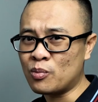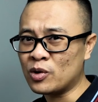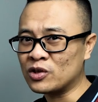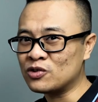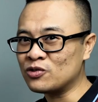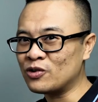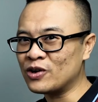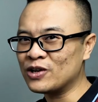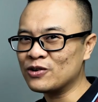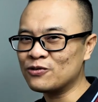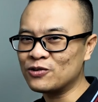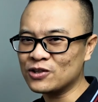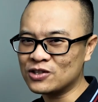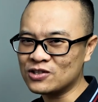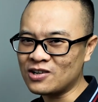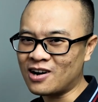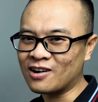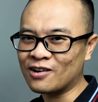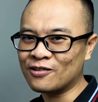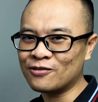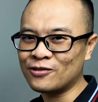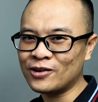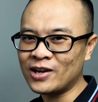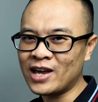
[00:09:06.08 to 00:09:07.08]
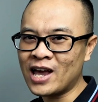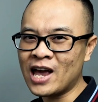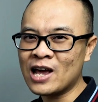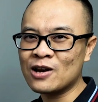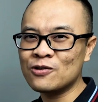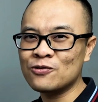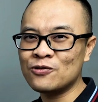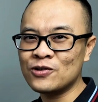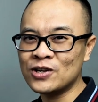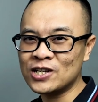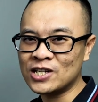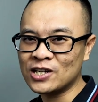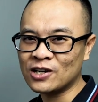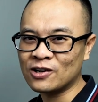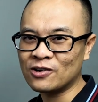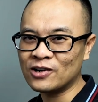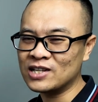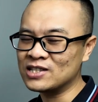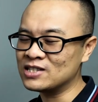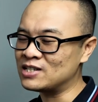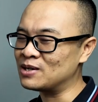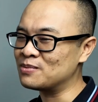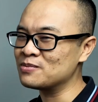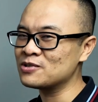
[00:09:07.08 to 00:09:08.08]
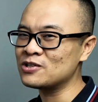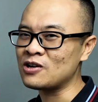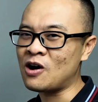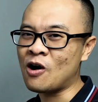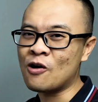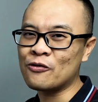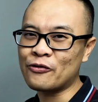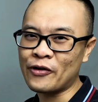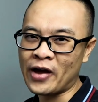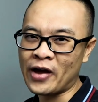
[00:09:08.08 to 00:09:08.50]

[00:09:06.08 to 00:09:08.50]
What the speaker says: between photography and video in terms of